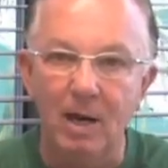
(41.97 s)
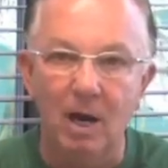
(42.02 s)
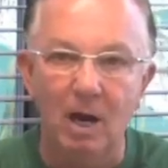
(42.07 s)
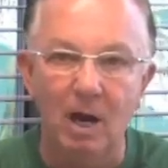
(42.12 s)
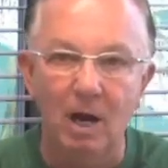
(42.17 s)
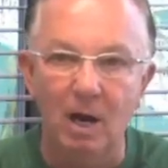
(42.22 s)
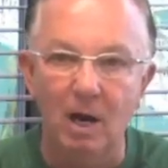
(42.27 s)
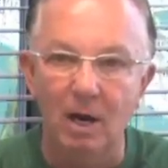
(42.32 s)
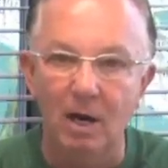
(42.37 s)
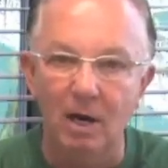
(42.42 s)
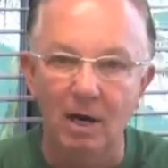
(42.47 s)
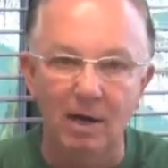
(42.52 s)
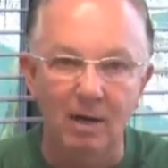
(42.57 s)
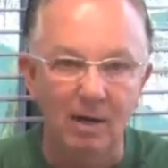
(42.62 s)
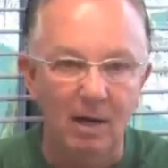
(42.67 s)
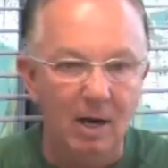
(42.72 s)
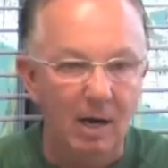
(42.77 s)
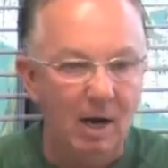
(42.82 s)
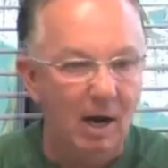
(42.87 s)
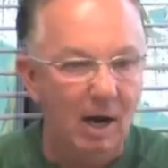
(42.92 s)
Uh, and
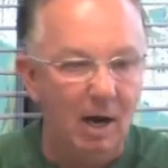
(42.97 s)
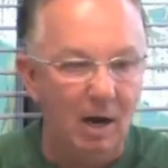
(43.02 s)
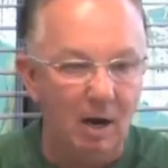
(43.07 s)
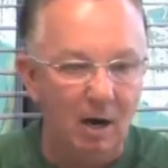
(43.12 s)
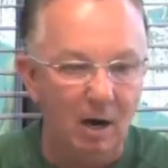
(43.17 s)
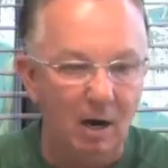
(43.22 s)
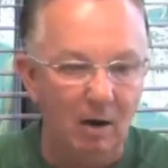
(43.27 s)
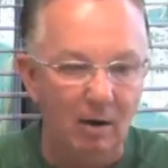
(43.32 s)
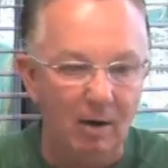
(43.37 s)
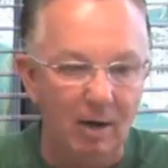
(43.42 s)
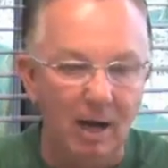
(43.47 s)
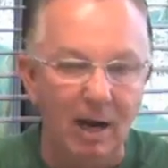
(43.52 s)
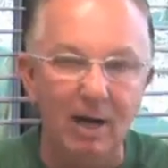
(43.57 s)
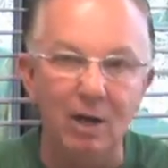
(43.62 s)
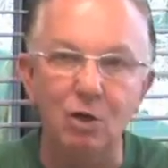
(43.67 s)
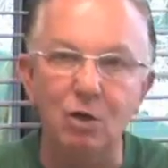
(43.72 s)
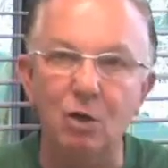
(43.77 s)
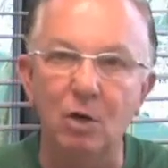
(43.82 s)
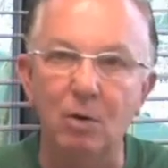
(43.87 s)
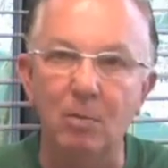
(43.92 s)
our, our guy
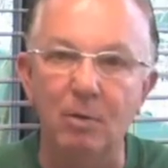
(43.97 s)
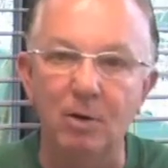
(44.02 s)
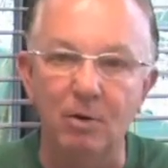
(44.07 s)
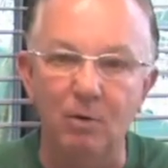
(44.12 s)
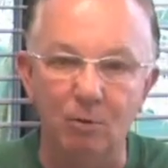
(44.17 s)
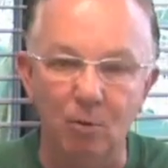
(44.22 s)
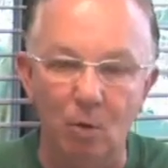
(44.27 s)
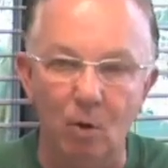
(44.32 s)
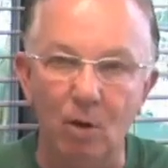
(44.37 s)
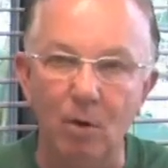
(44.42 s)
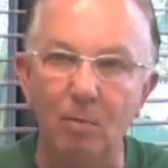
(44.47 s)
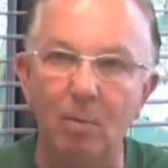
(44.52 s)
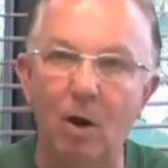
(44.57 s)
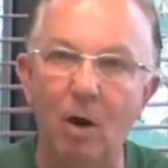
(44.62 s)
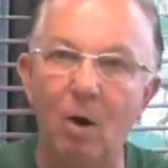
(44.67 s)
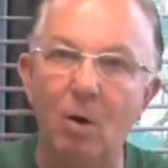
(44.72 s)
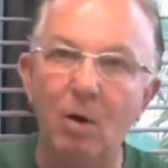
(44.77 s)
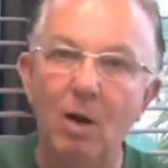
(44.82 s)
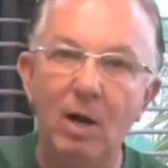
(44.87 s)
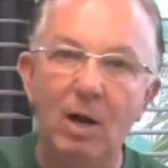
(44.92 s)
that's going to be throwing the
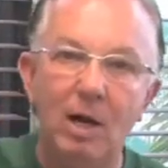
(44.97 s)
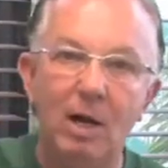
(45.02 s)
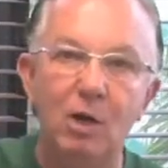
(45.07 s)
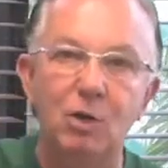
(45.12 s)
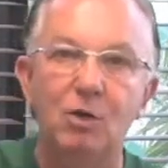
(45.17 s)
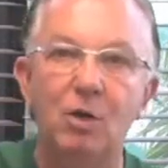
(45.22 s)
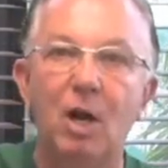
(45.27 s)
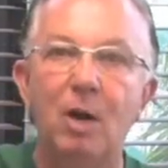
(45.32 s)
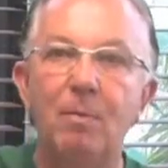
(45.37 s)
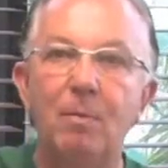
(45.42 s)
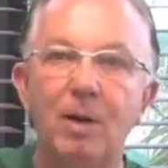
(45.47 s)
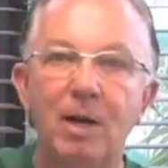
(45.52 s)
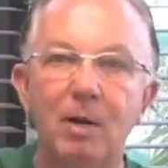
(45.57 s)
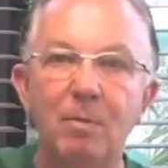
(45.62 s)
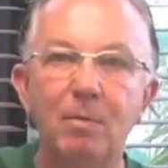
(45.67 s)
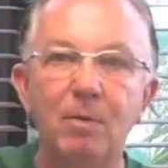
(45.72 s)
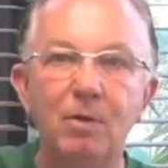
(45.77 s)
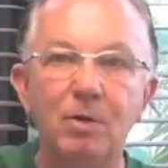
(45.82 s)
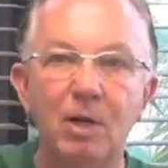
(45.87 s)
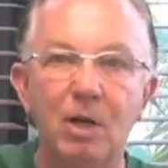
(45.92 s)
ball is up
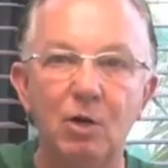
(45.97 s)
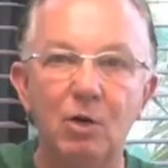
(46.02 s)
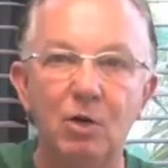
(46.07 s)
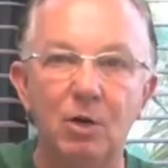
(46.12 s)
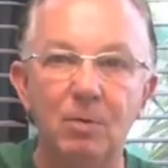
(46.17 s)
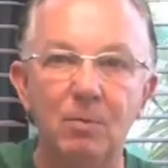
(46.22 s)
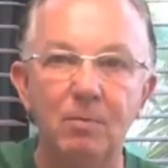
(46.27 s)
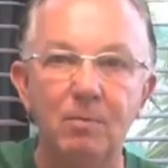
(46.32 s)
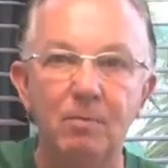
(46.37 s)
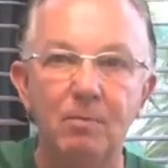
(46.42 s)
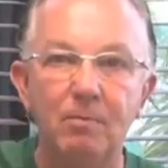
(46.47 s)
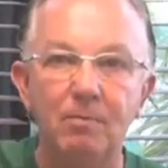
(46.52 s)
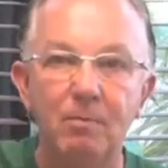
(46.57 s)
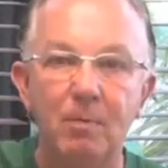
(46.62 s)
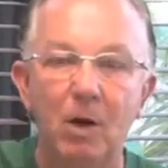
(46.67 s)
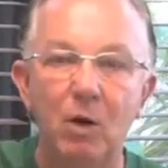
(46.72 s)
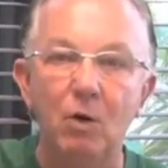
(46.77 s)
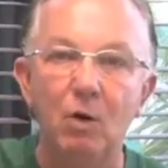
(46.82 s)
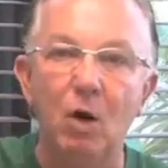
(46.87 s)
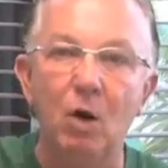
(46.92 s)
in position,
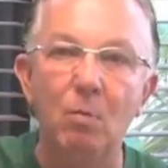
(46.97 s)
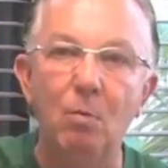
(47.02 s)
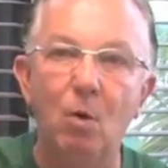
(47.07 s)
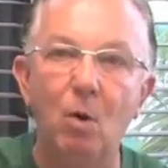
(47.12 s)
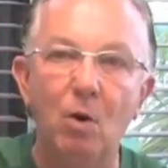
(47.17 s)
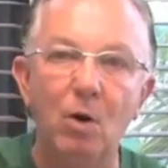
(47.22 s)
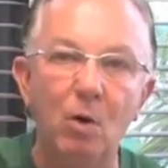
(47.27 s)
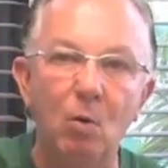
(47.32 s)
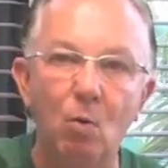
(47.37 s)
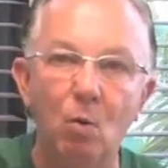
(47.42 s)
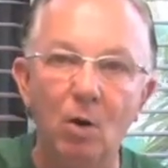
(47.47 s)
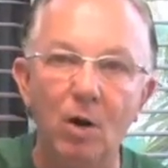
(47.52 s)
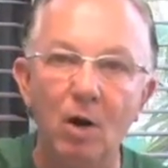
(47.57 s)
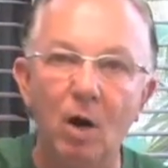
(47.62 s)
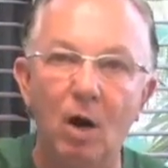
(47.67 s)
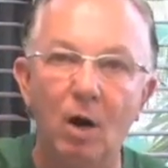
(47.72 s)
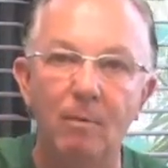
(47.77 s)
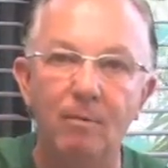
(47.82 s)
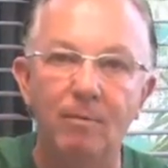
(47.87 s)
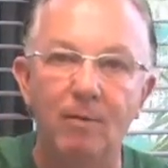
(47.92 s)
no more than one
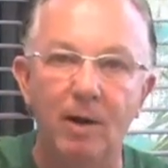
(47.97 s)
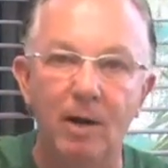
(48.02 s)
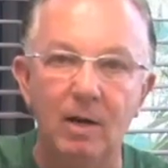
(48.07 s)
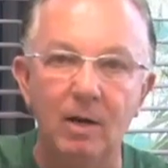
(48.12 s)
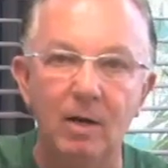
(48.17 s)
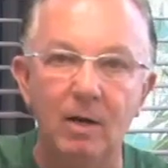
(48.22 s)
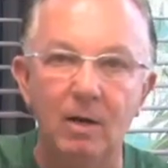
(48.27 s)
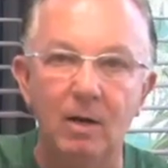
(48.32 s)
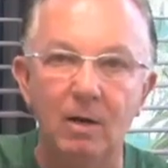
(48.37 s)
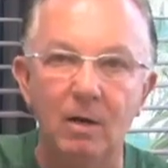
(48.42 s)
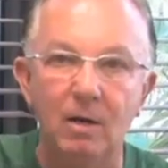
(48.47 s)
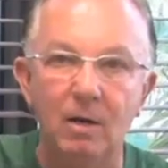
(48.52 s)
arm fake.